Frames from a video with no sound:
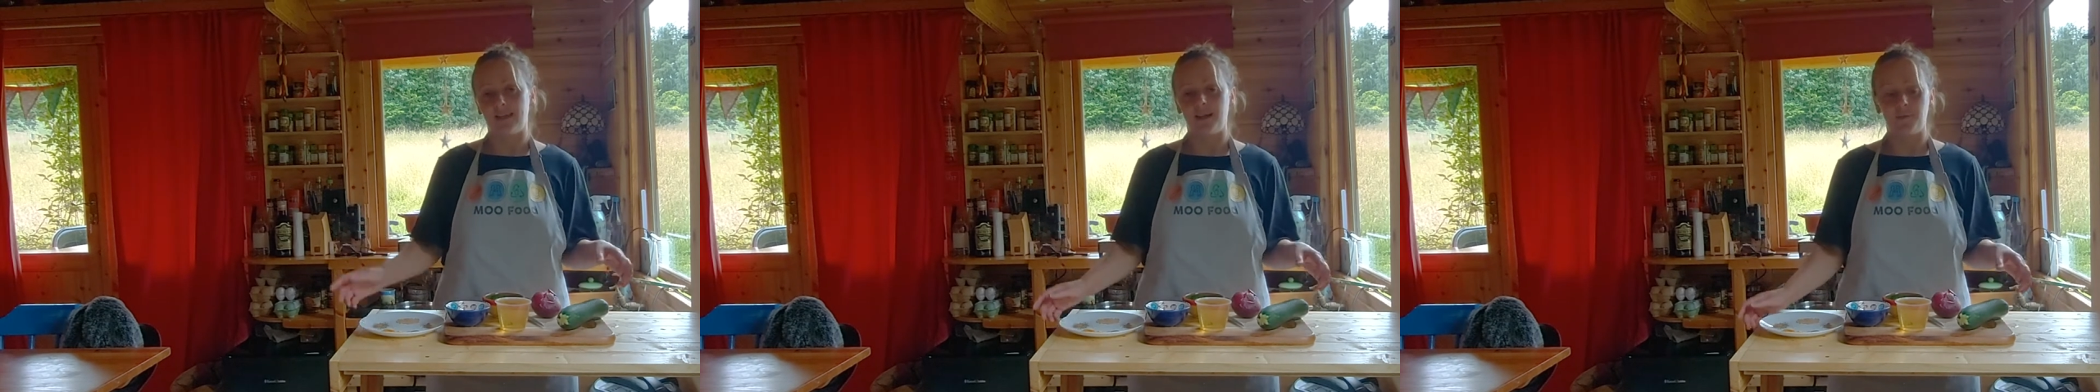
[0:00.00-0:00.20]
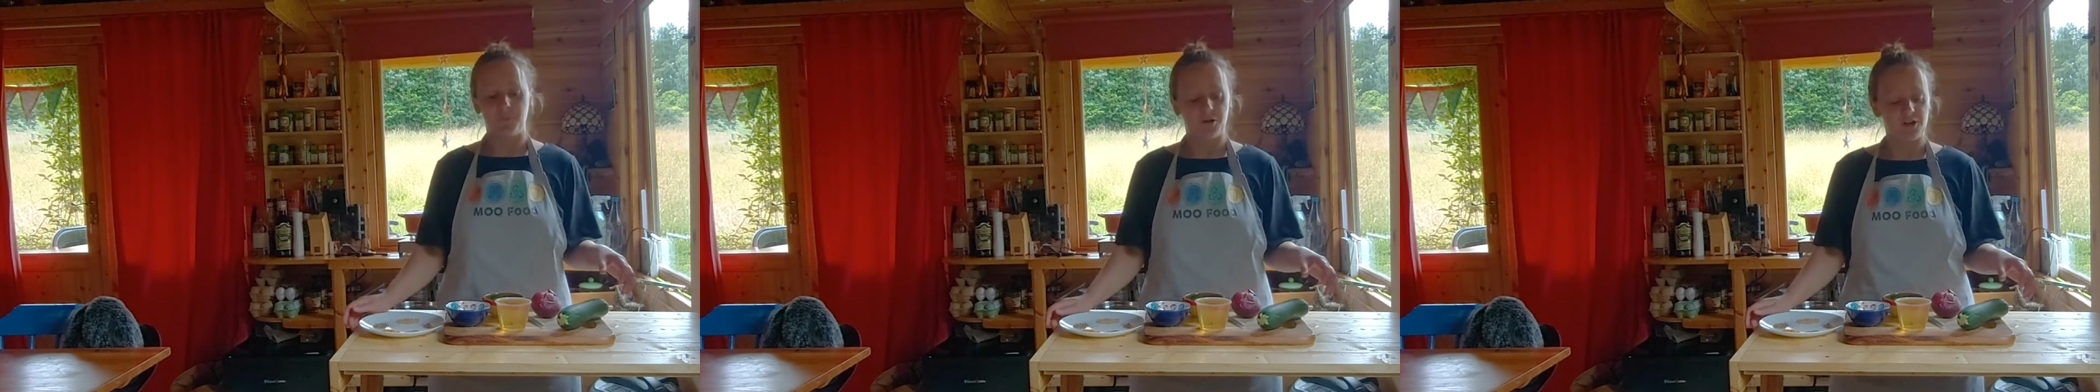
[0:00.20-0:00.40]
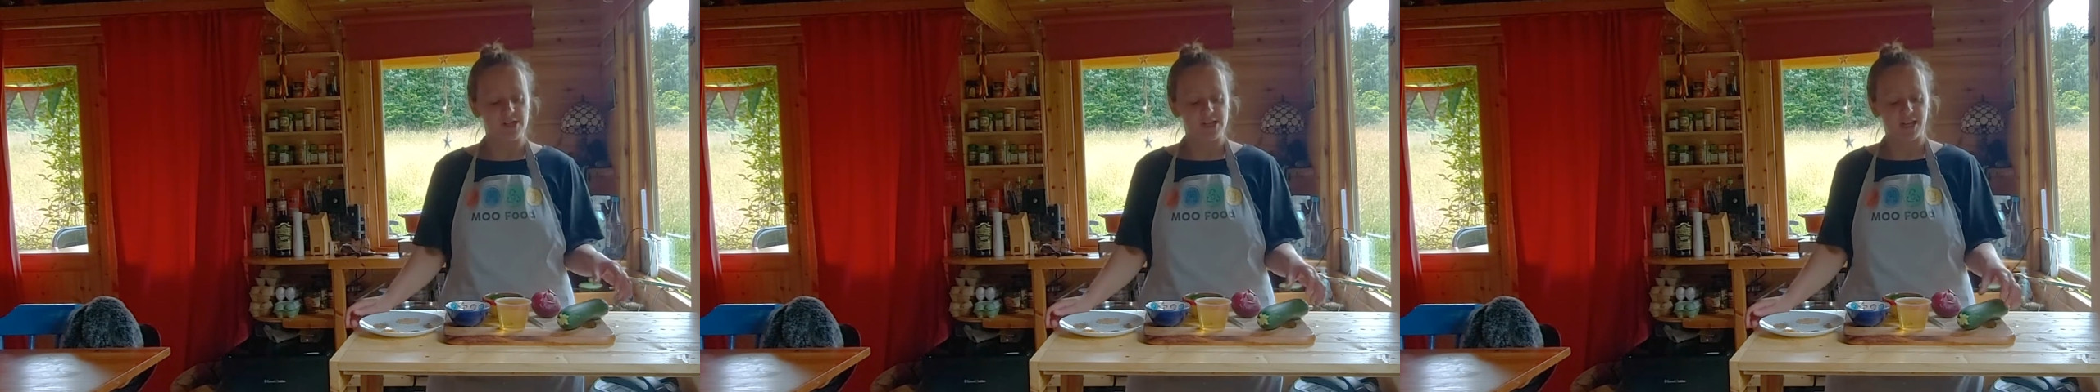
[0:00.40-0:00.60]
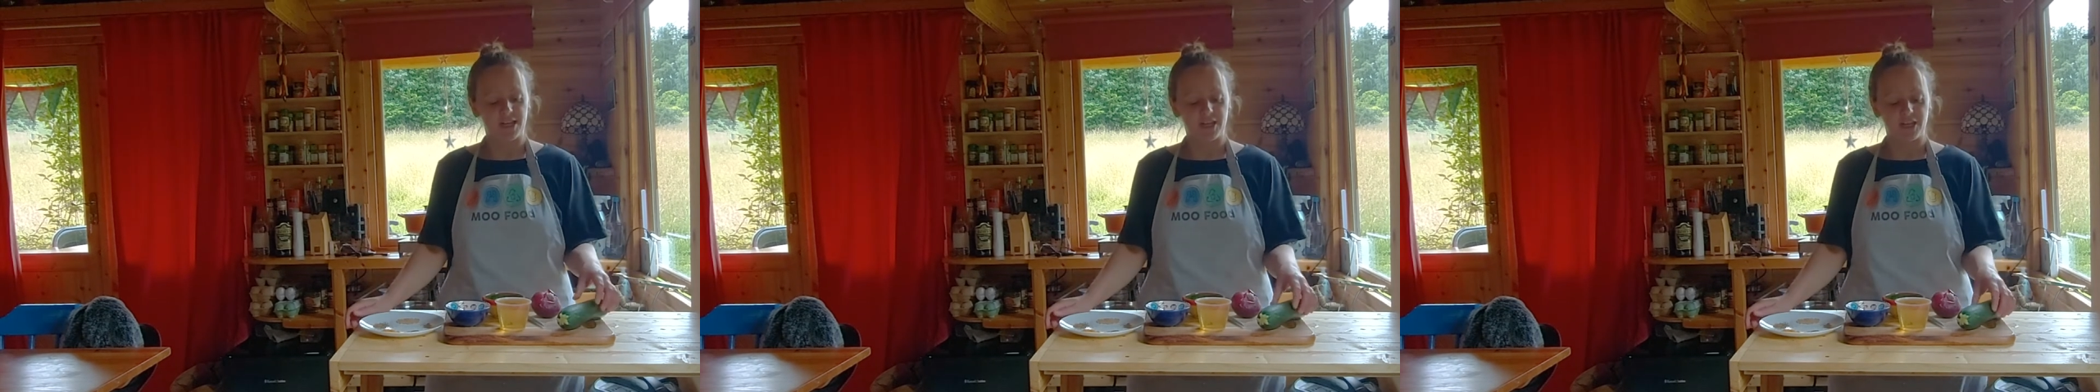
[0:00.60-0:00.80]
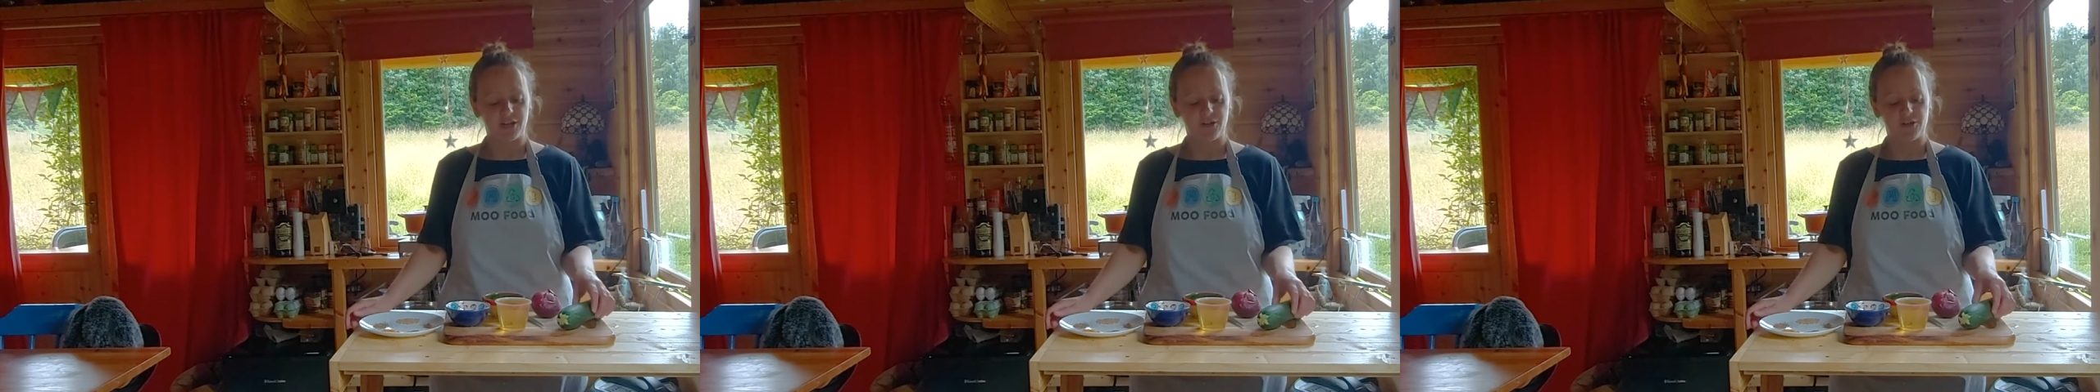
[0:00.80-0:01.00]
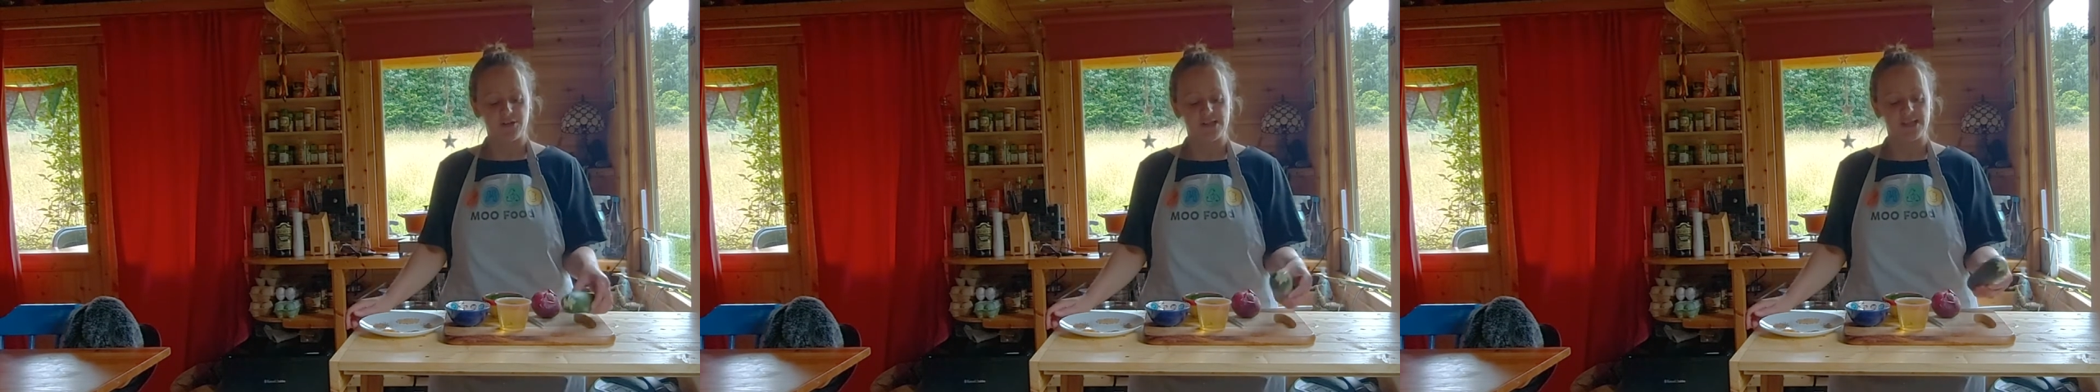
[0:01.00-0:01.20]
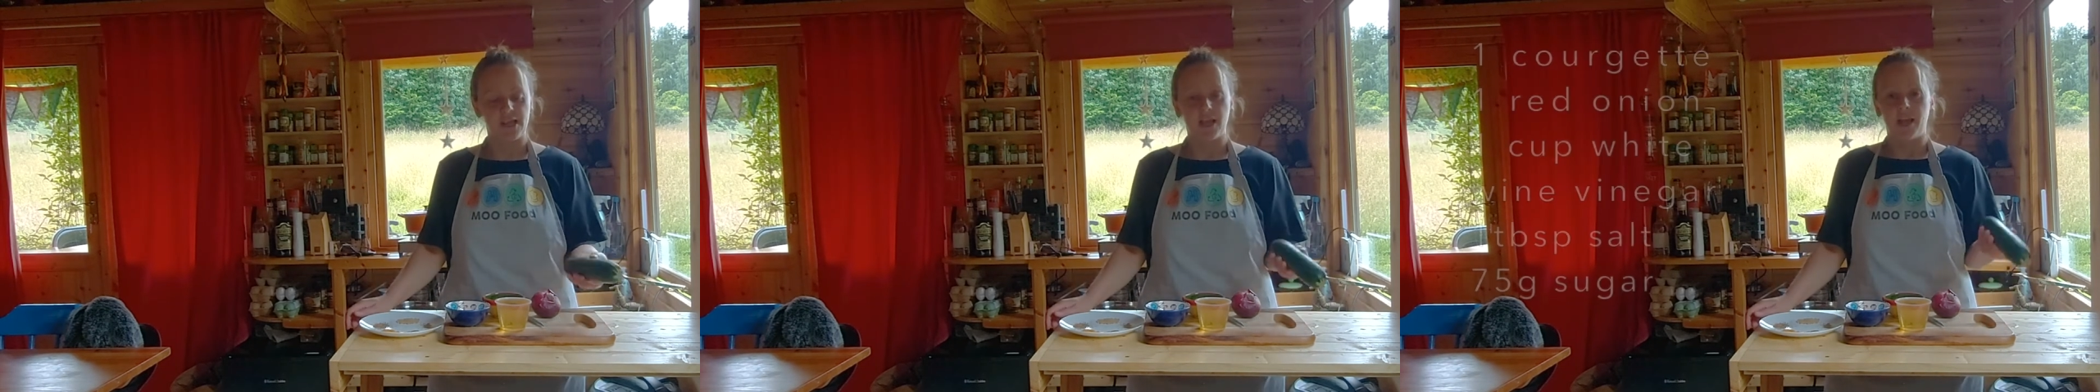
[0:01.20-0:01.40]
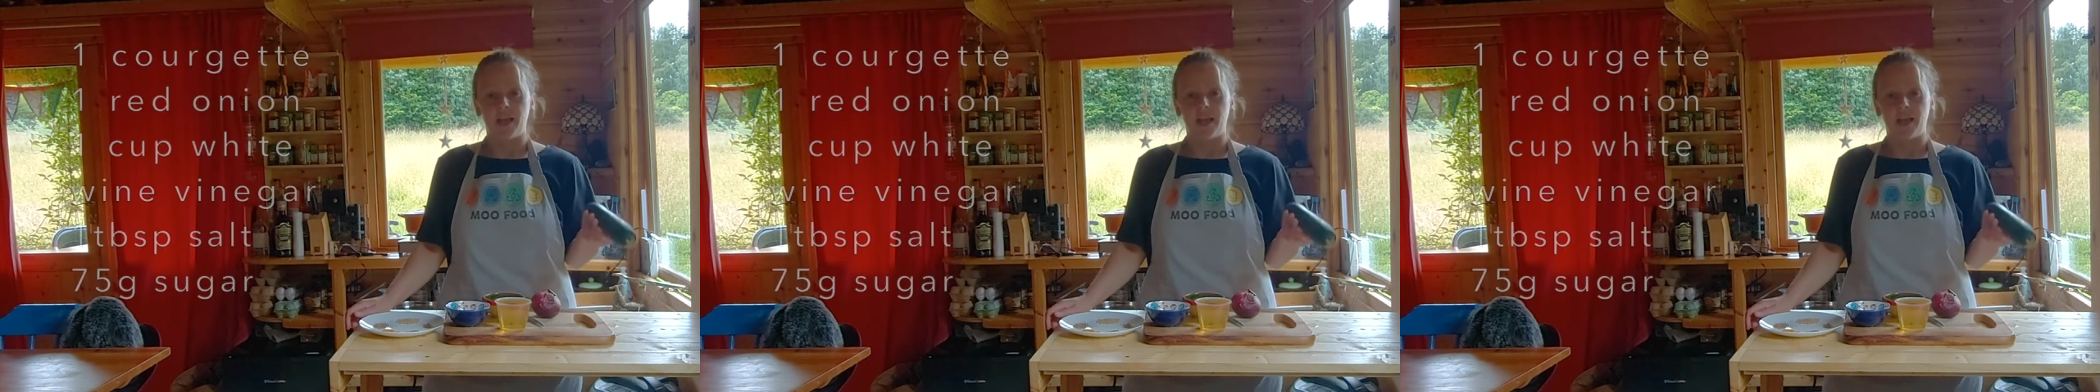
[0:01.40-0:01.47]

and we're just going to use